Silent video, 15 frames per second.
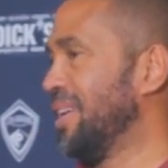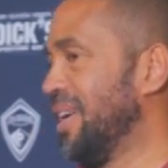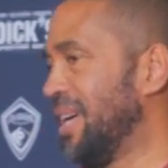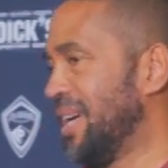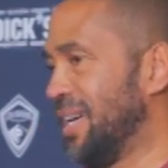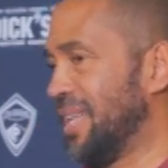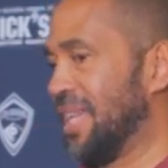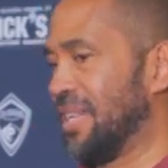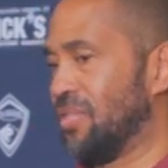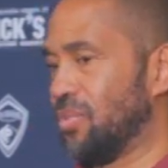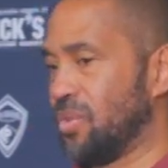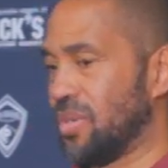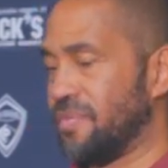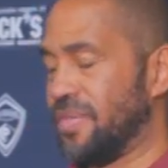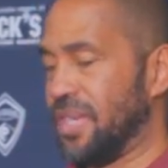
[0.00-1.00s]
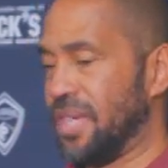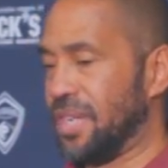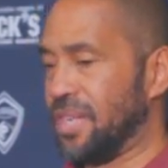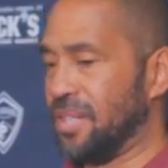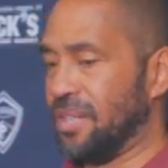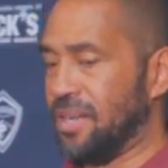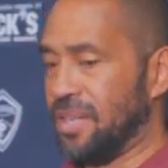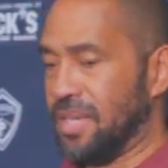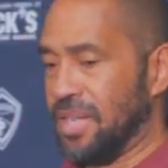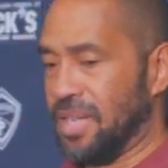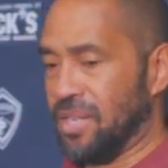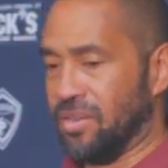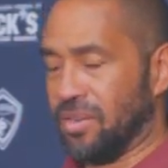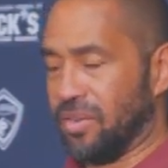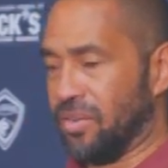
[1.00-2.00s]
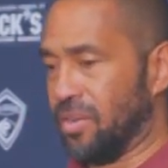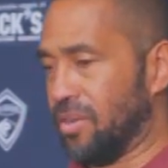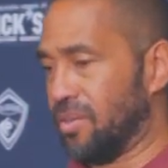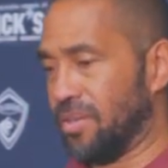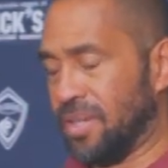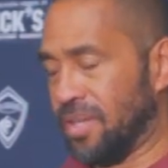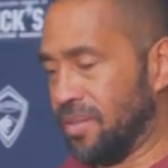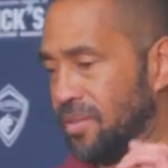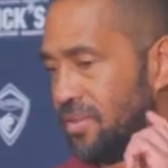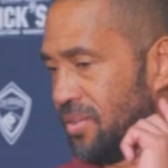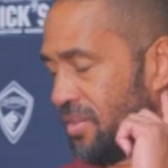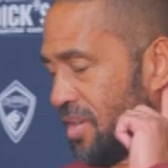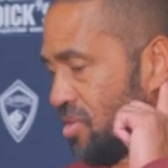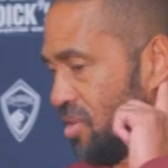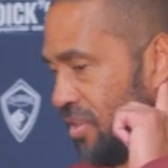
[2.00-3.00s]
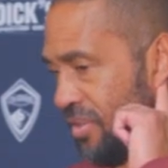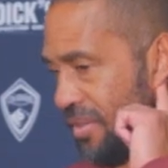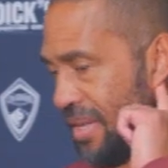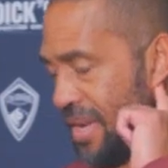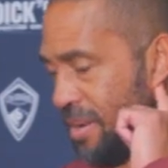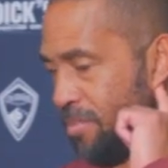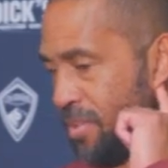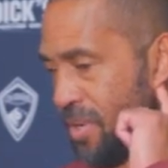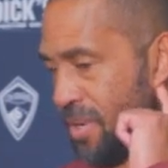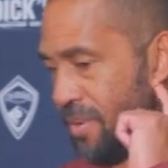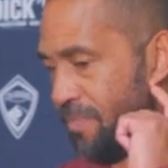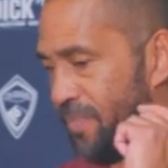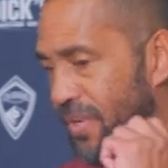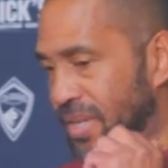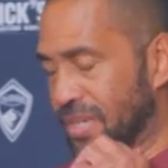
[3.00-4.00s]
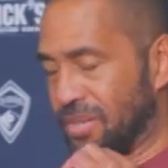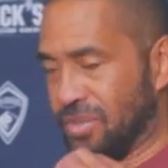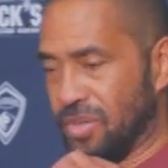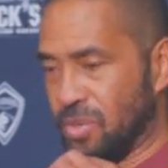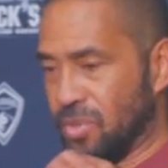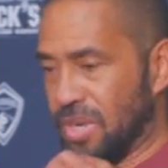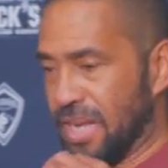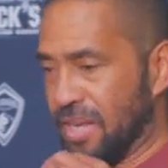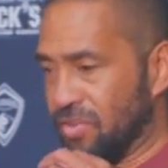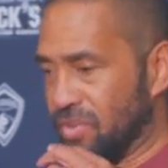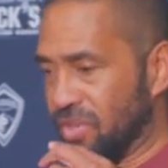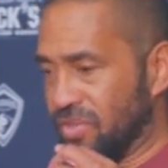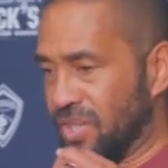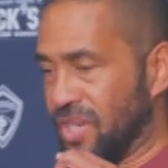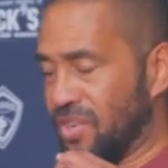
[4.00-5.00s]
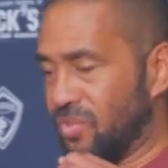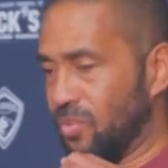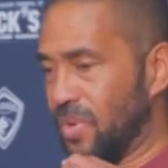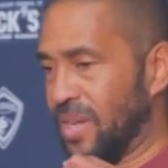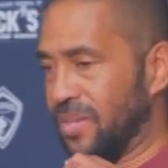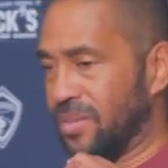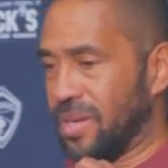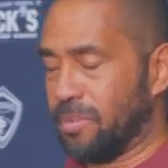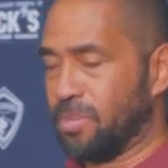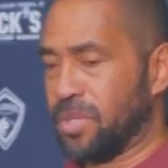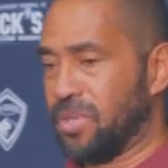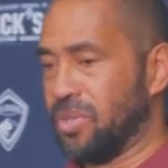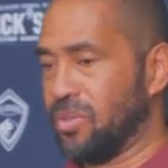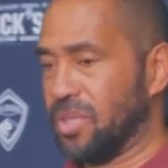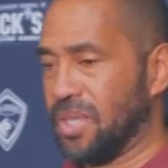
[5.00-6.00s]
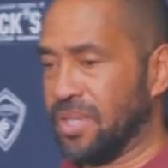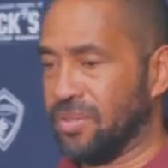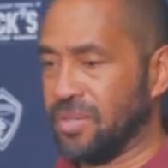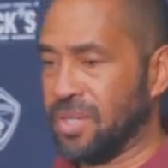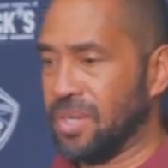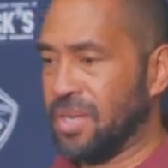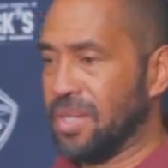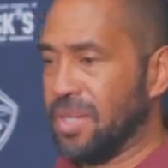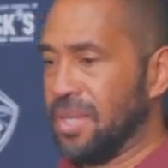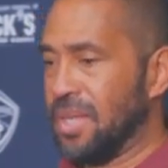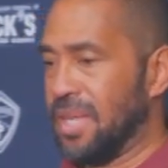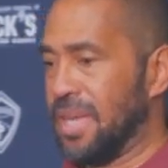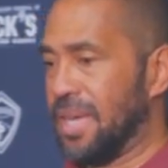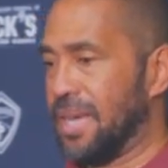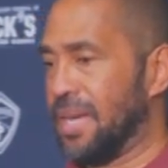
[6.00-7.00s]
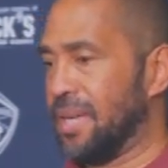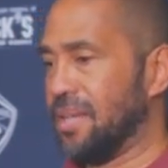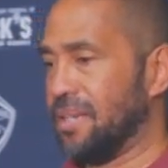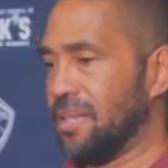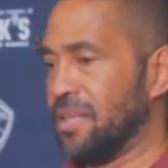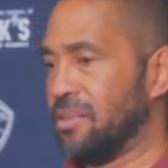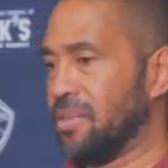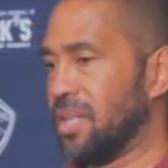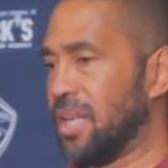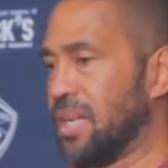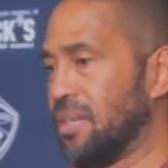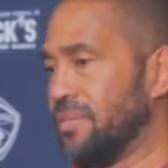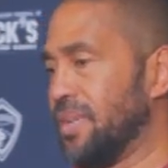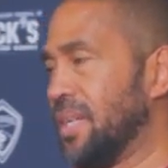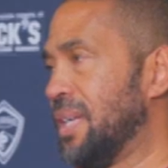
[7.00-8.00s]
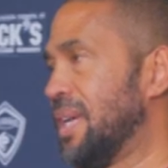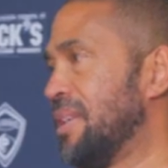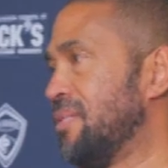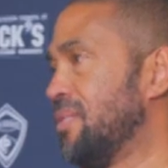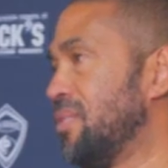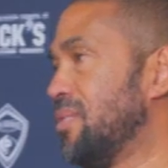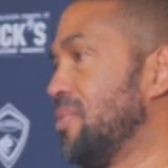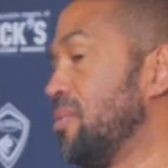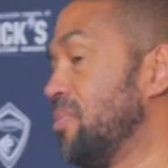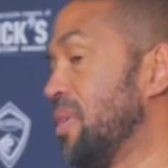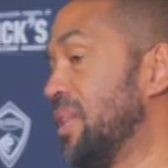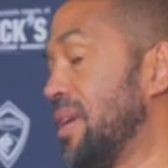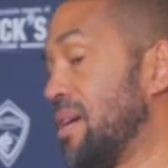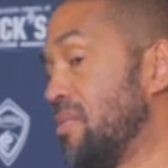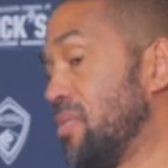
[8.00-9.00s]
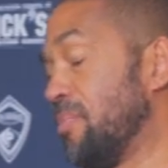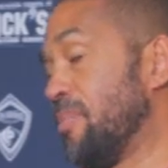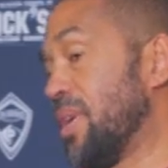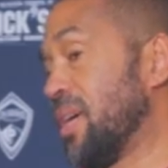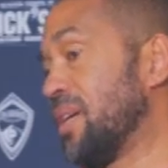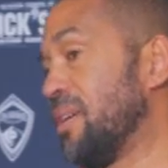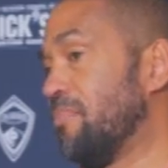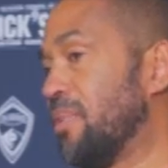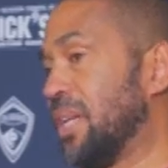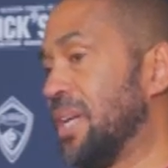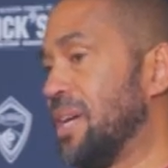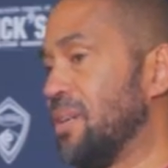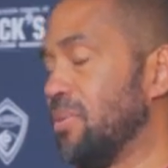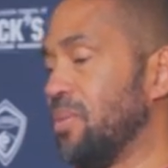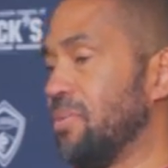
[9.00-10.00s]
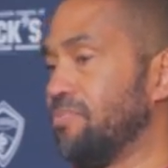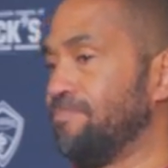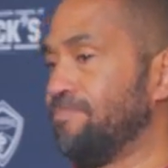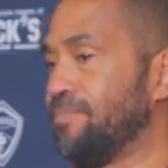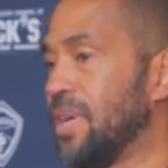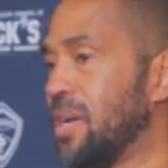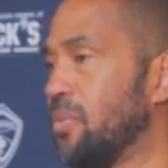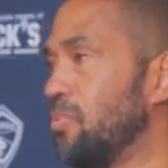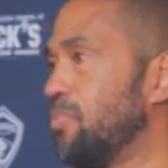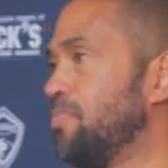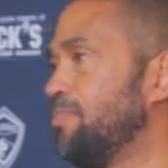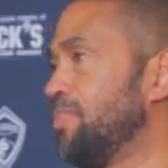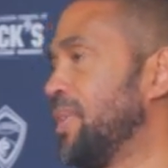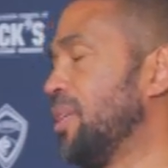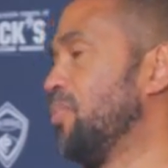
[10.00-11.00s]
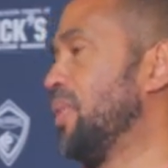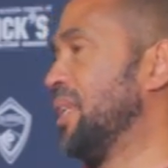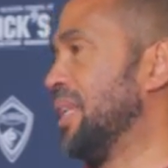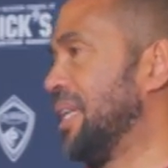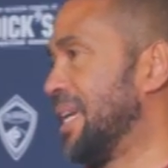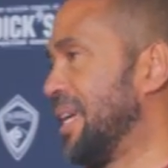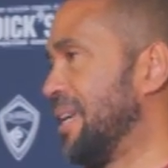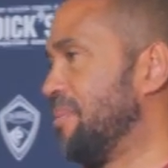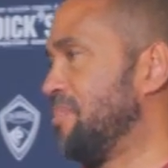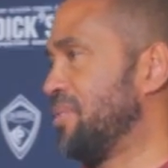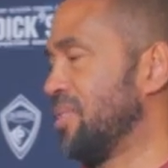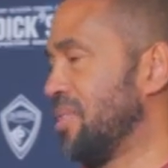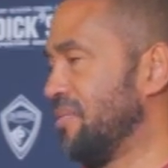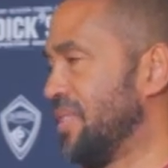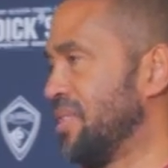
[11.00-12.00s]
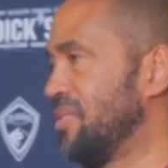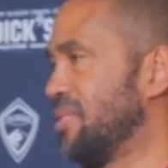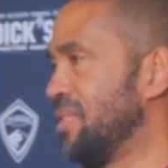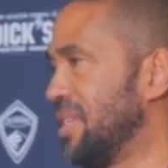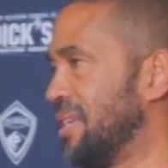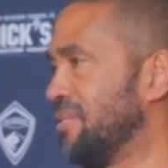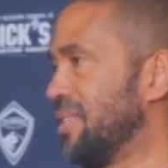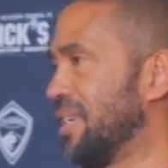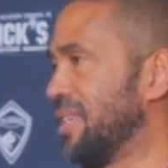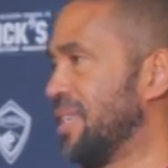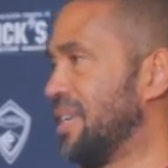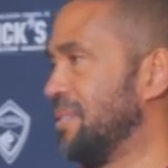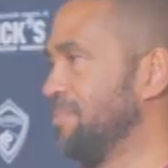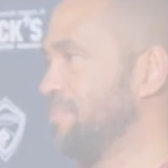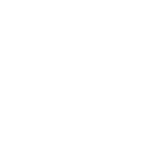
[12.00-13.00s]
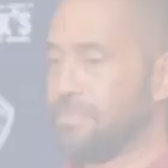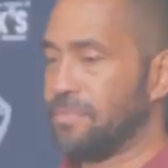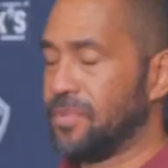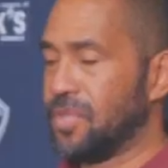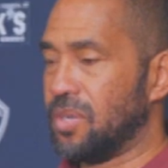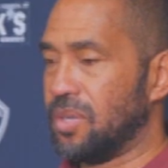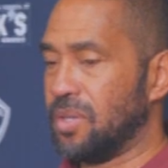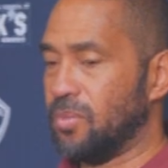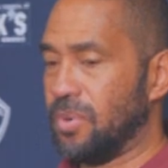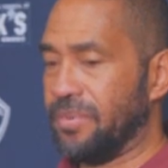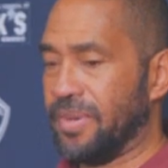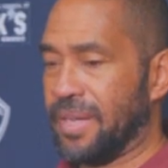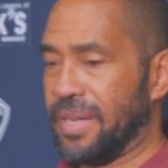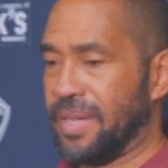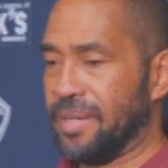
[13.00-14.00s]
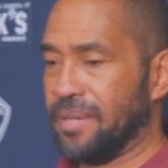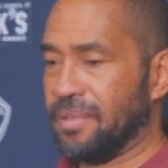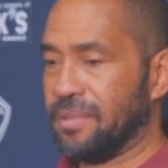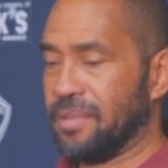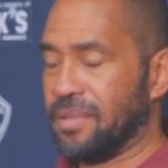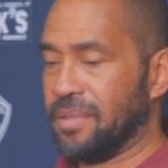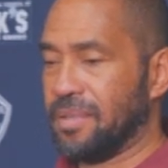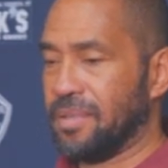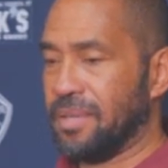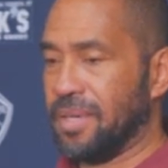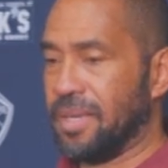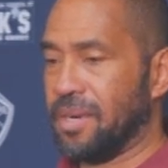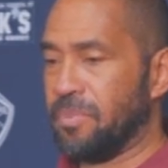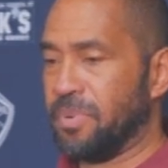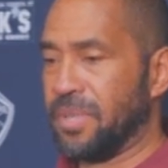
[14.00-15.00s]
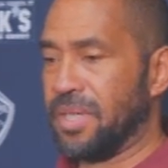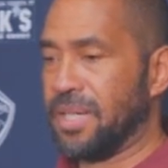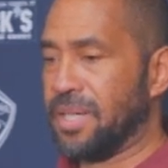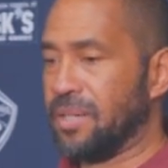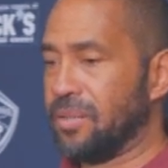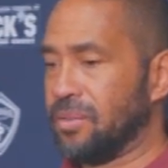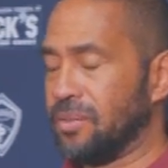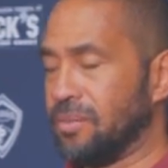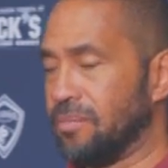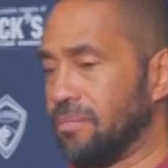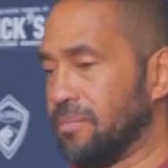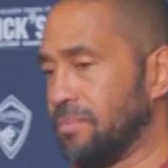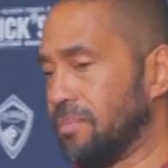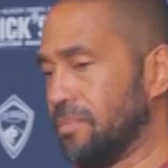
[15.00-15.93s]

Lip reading: that sort of thing. And he's such a sniper, and he's so dangerous. He doesn't waste opportunities. That a lot of it has to do with how we mark him and how can we deny him service, things like that. Certainly we've had an up and down